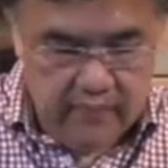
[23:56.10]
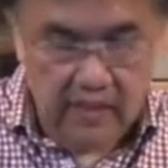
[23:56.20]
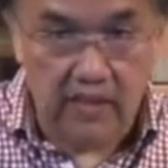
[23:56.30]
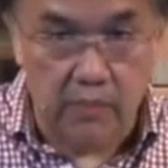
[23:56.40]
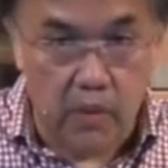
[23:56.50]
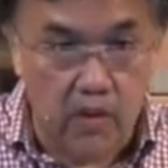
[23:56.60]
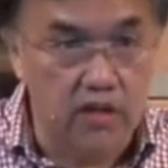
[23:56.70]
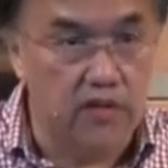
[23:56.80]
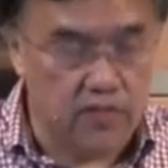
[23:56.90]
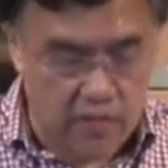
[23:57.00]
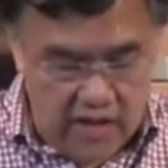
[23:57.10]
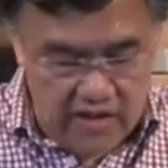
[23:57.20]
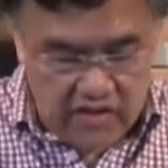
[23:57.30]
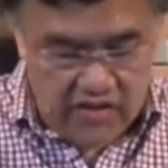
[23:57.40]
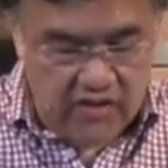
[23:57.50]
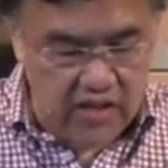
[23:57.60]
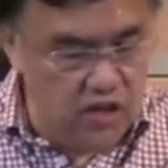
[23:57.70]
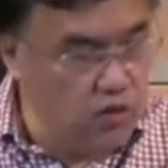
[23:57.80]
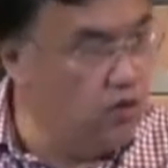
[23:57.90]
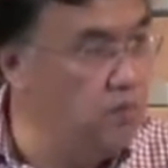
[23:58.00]
The body of Christ, the
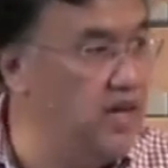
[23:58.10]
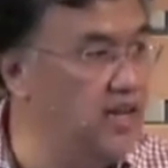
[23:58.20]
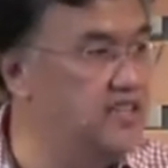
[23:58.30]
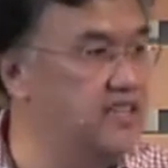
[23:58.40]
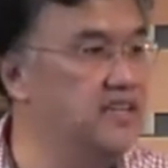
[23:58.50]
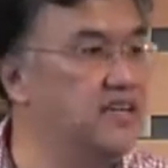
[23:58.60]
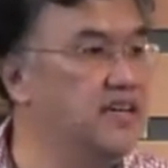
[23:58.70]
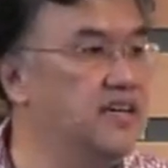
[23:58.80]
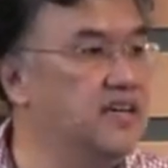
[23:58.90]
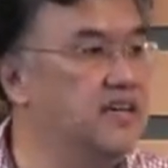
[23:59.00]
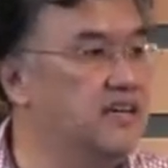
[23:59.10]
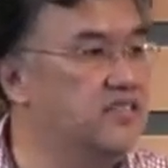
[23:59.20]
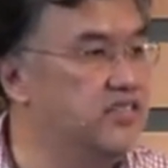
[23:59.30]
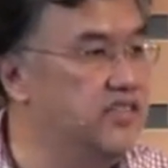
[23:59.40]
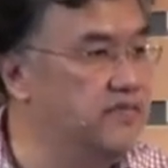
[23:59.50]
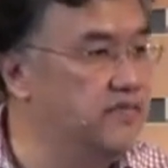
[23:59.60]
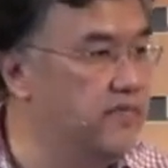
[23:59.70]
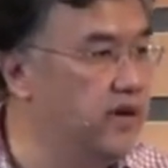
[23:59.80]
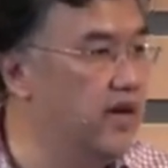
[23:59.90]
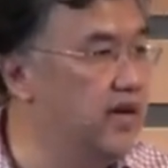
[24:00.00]
new humanity, is
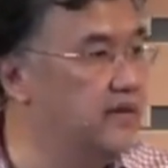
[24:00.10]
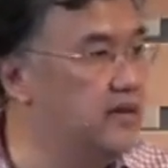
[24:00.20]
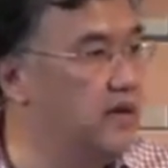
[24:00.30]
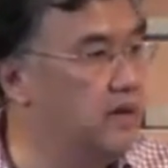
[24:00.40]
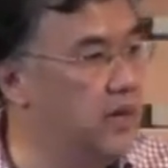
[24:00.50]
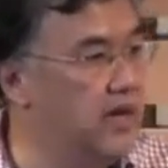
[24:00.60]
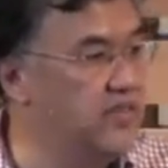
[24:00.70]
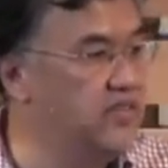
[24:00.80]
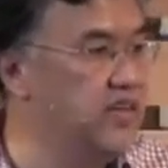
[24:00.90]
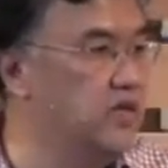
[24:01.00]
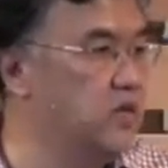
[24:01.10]
defined by a single